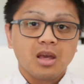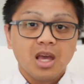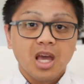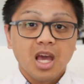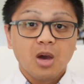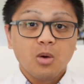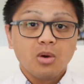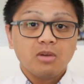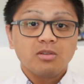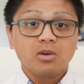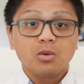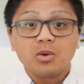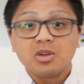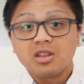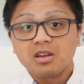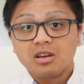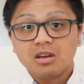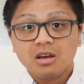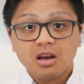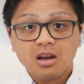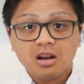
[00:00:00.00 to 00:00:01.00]
However, with a
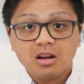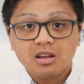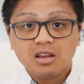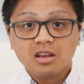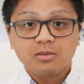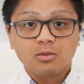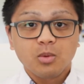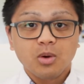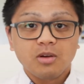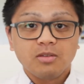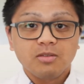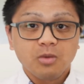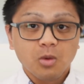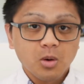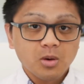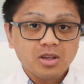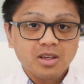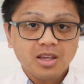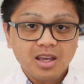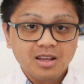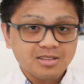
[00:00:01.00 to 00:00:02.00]
car, if we're
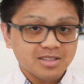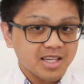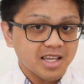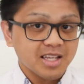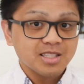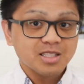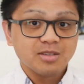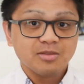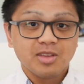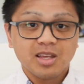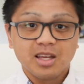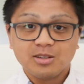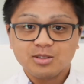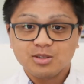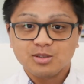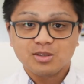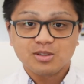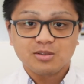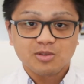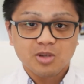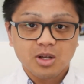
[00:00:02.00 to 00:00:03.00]
forking out tens of
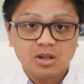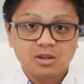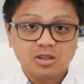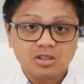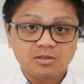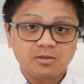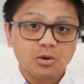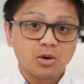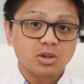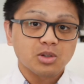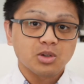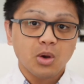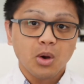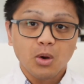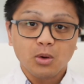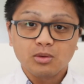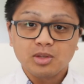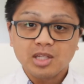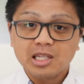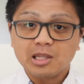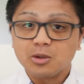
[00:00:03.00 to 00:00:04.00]
thousands of dollars for it to
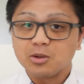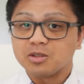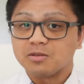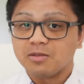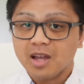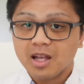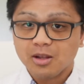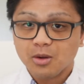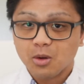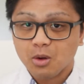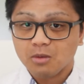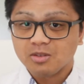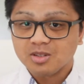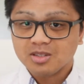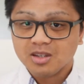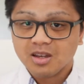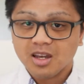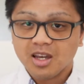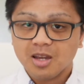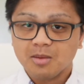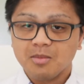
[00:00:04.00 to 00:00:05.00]
only lose value over
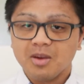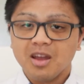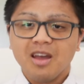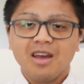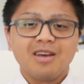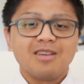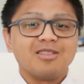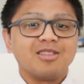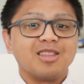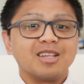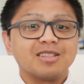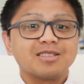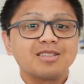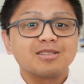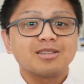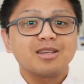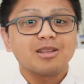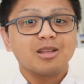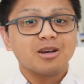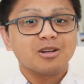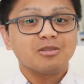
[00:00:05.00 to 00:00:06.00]
time, this is
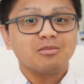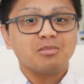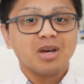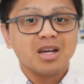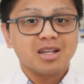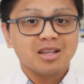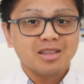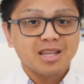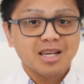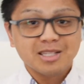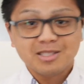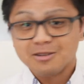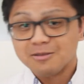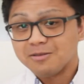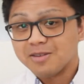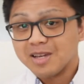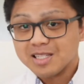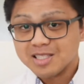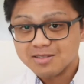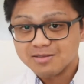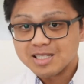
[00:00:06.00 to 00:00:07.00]
a lot of money that is
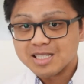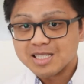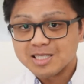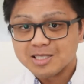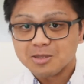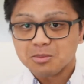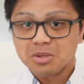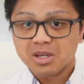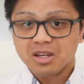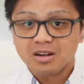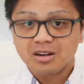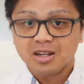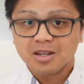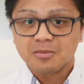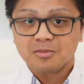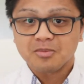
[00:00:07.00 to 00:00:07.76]
effectively disappearing.